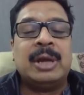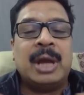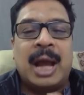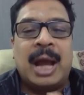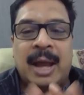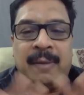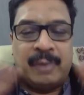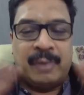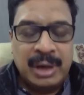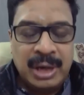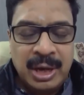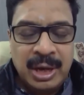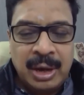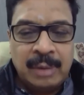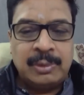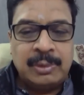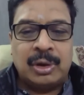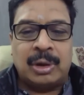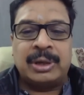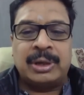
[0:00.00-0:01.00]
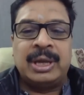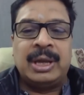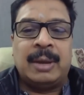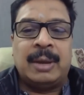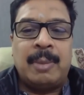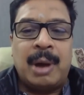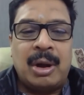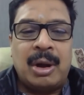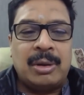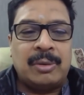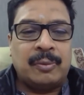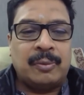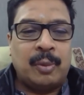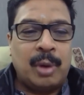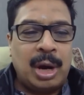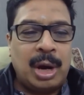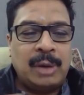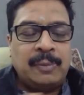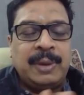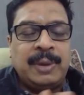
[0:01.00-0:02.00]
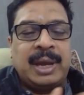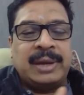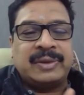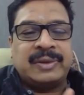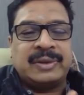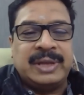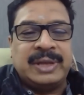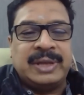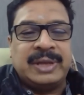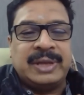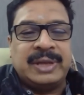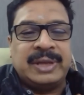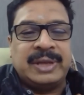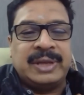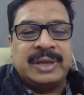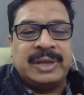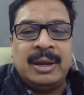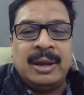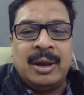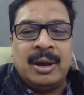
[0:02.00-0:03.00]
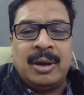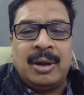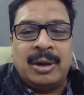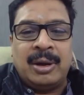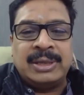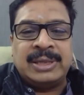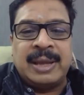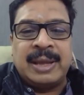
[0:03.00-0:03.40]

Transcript: I'm only talking about what we are seeing on,